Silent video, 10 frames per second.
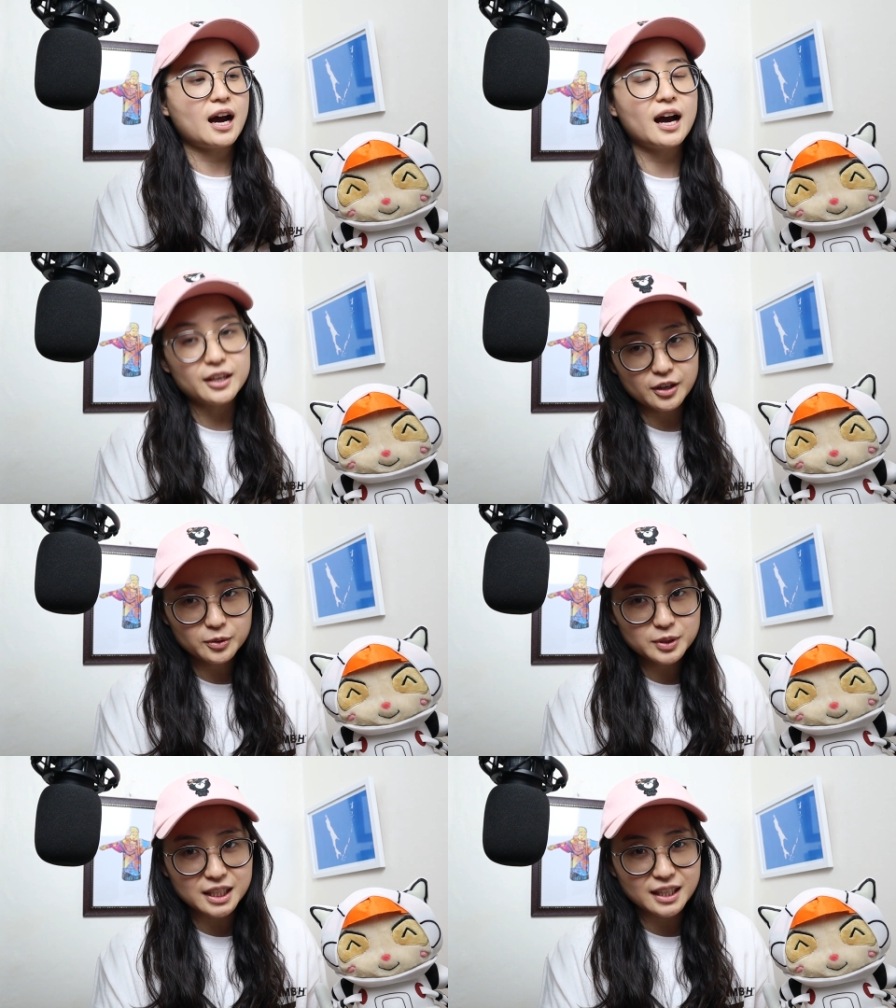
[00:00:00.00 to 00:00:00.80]

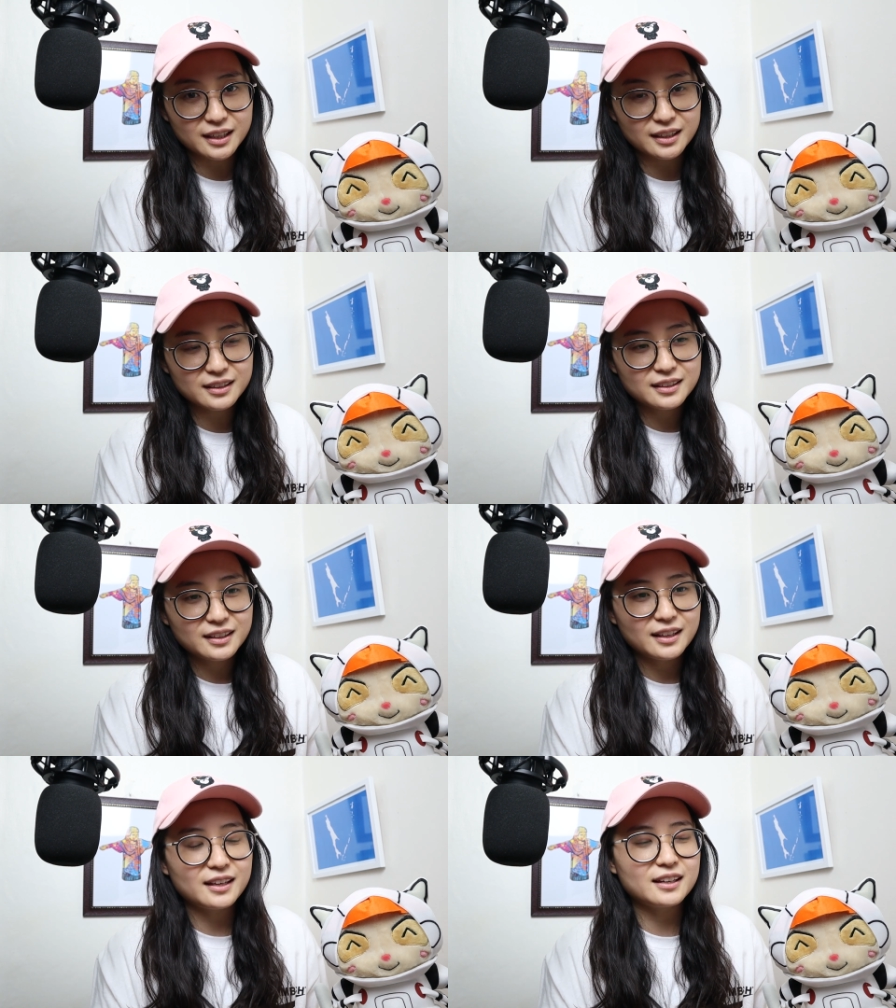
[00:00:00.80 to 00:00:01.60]
Ionia.
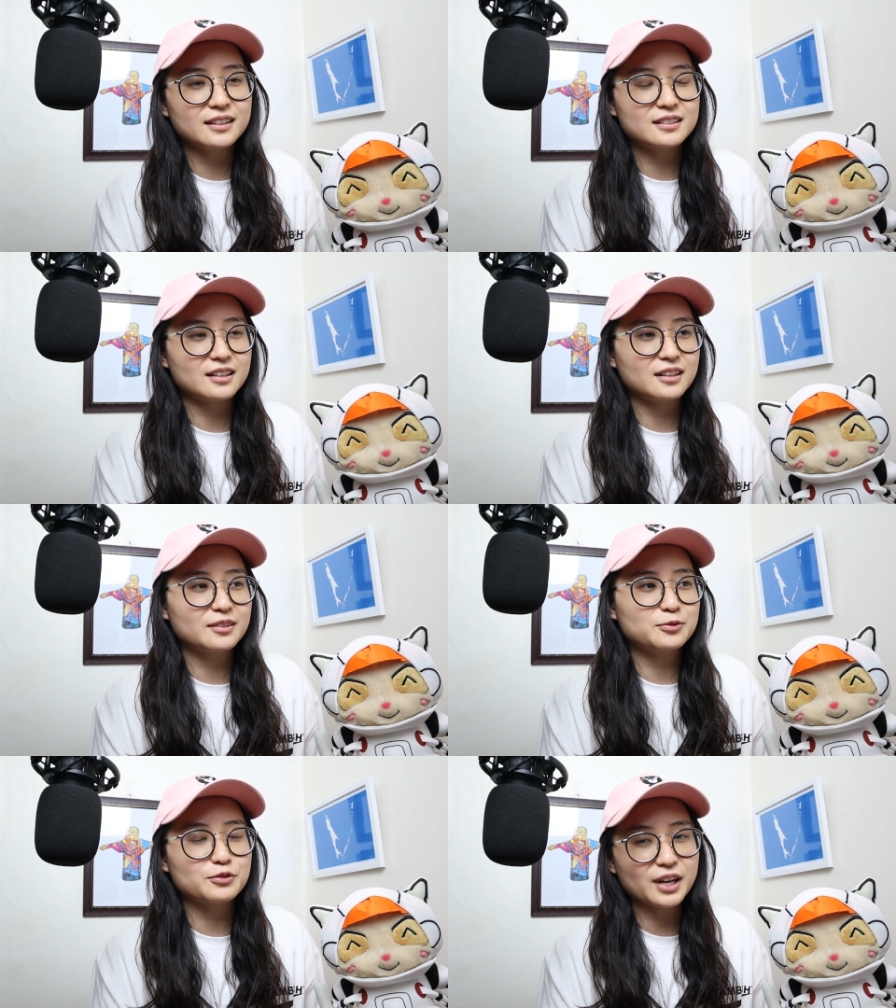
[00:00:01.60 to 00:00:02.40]
And
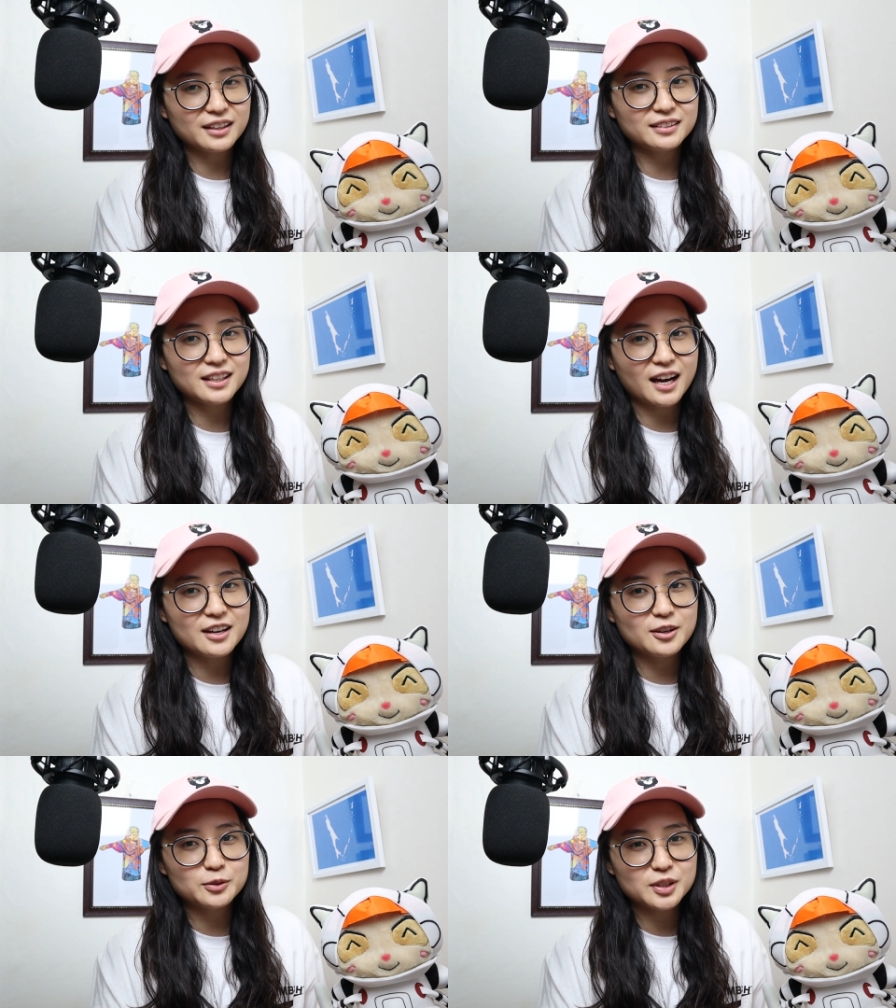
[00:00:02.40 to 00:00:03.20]
frankly,
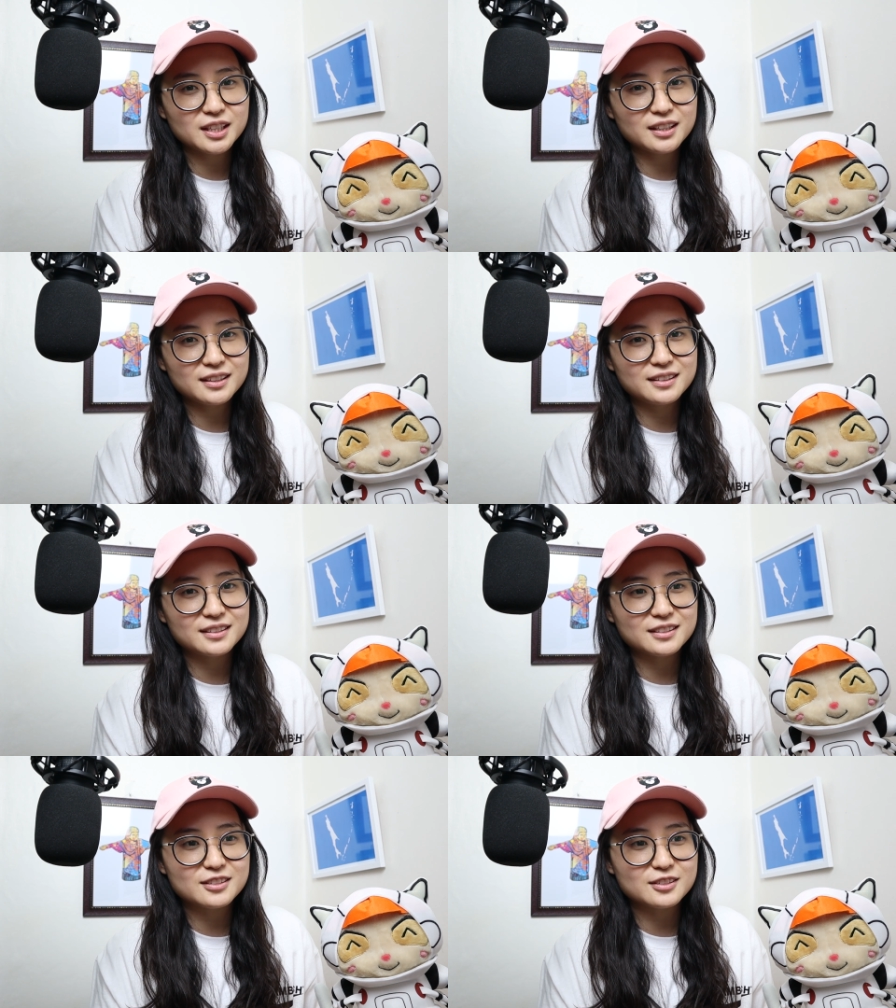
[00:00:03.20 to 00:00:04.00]
Ionia
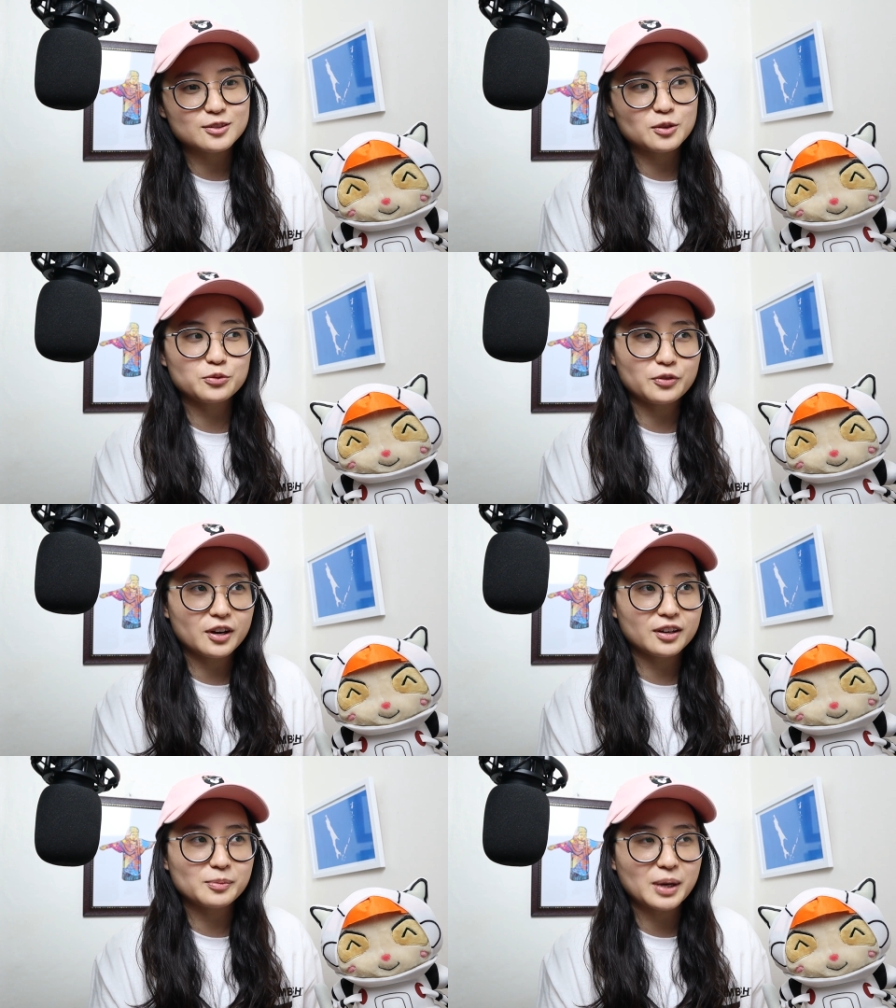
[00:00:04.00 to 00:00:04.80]
is so
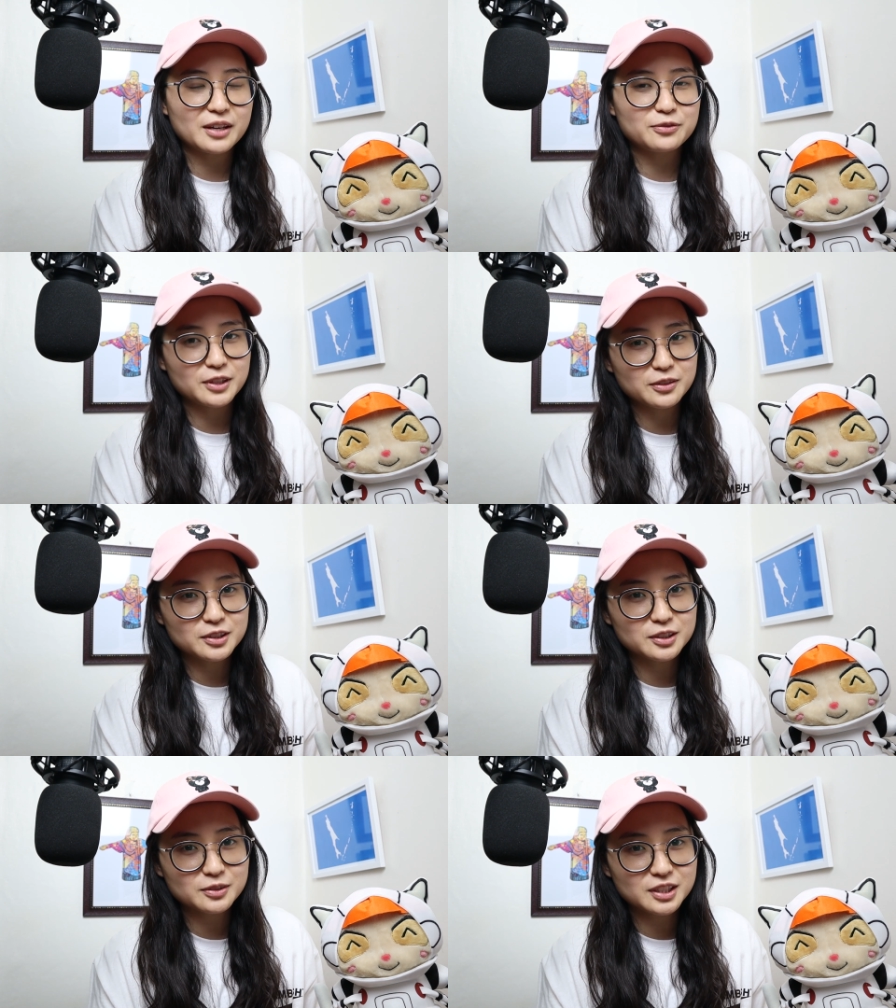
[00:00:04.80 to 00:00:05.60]
far my
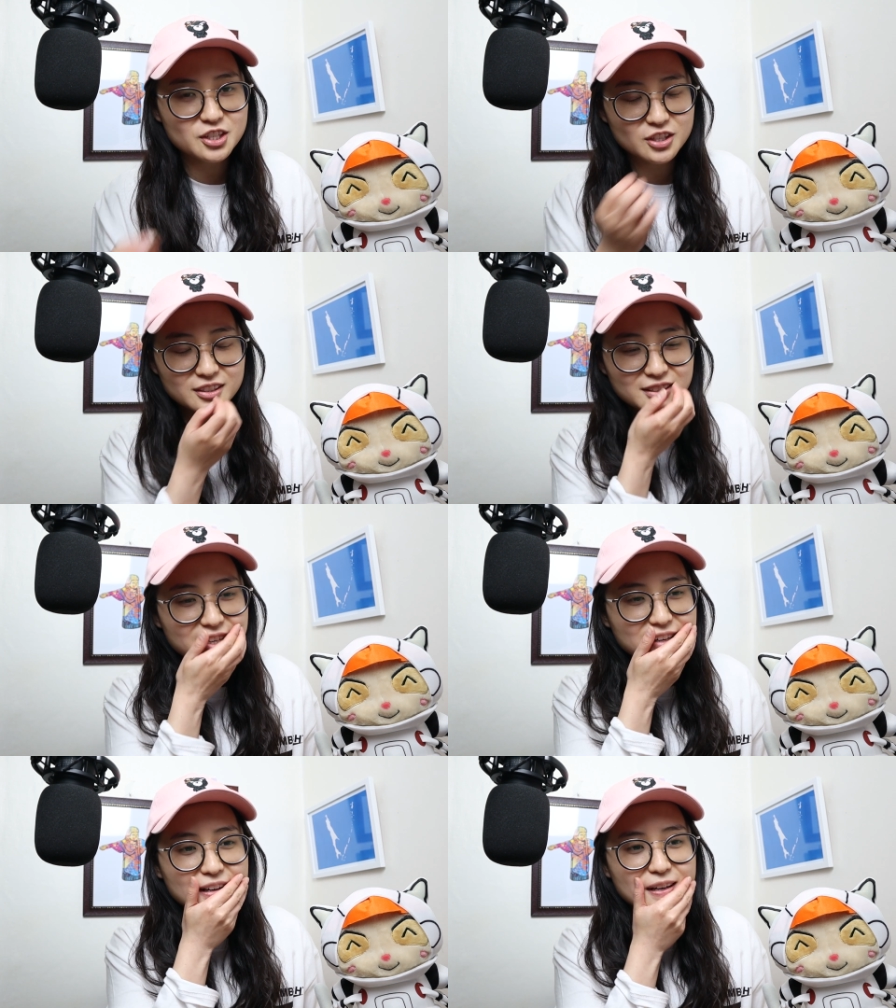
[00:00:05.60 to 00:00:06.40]
favorite region,
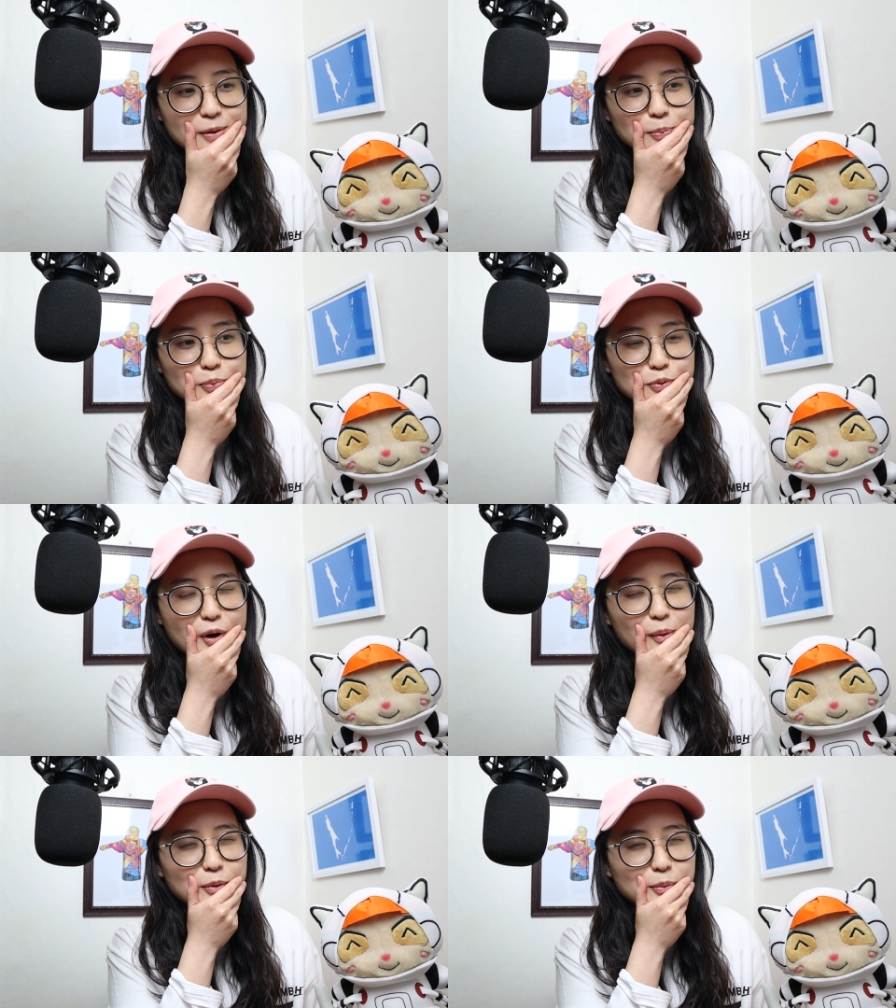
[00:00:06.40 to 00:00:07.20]

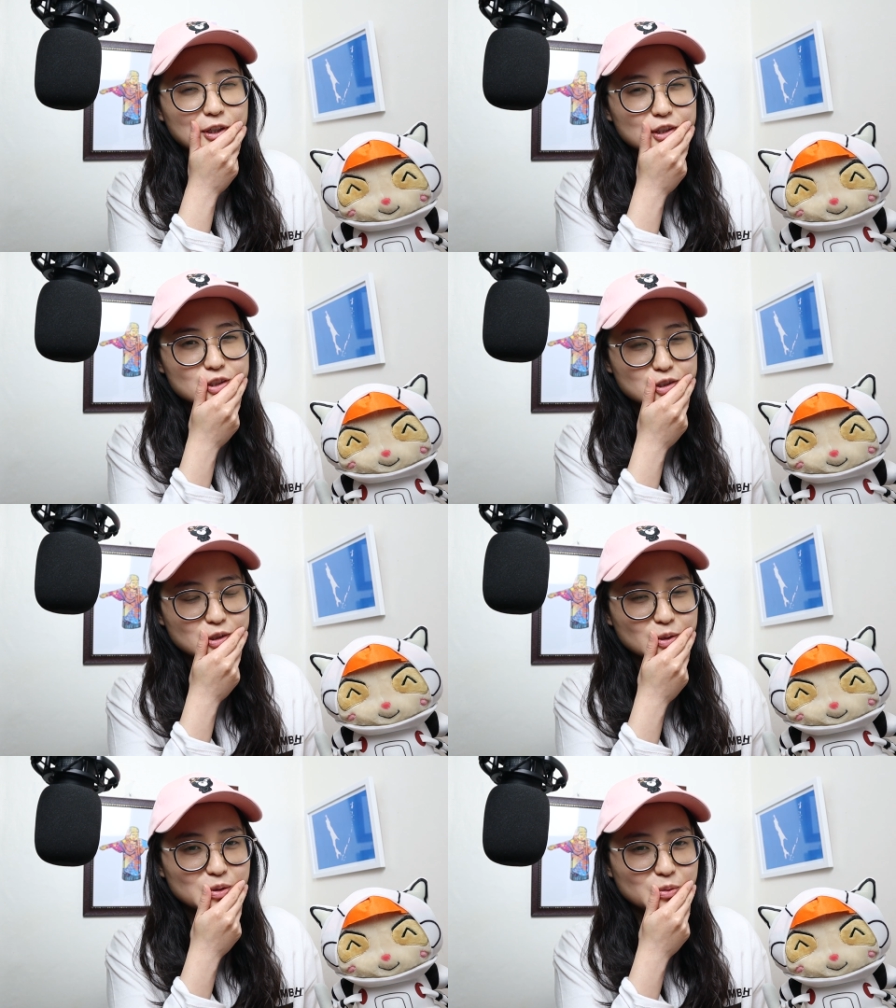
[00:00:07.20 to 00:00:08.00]
probably because it's
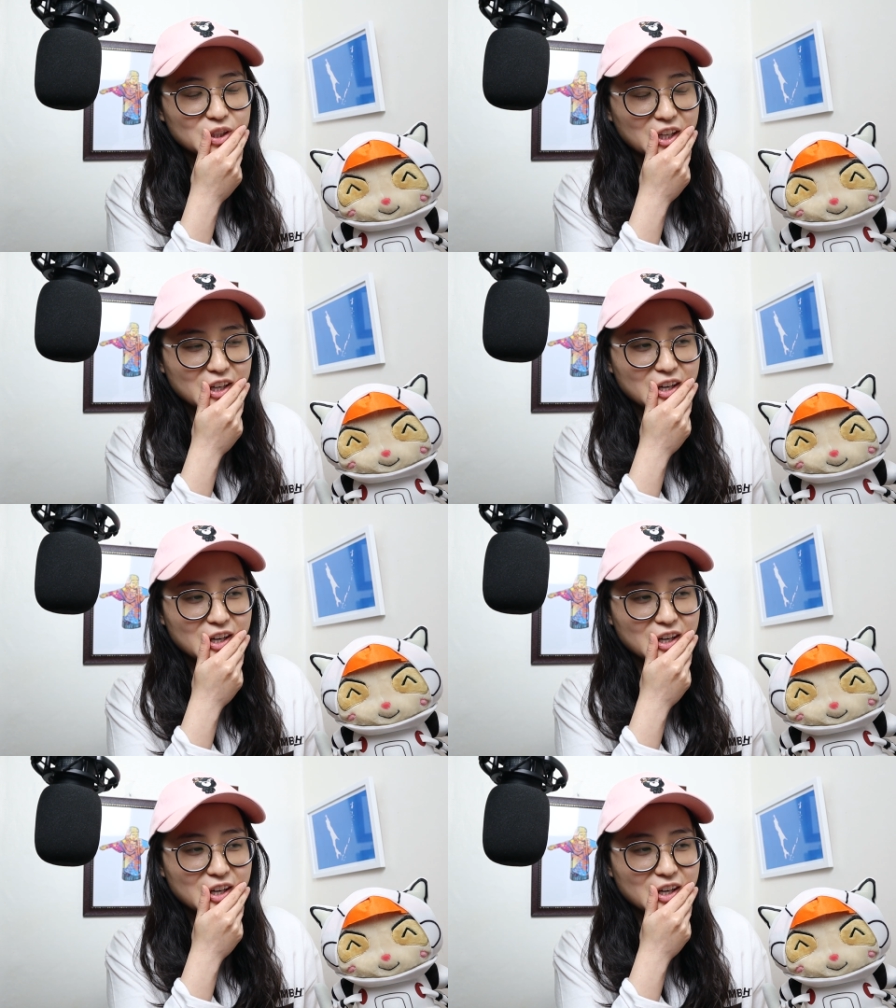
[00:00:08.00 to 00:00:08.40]
the only one I